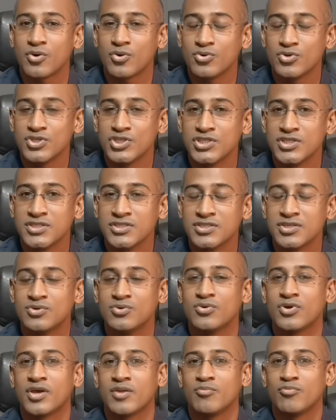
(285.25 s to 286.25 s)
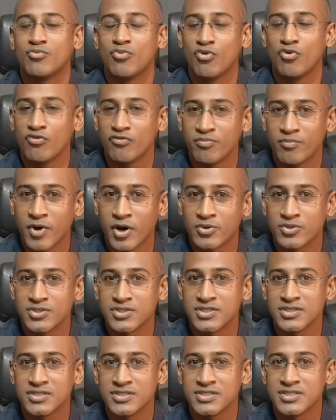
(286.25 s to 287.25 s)
oceans, who can move
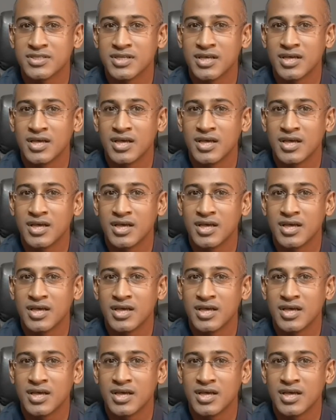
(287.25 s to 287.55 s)
mountains.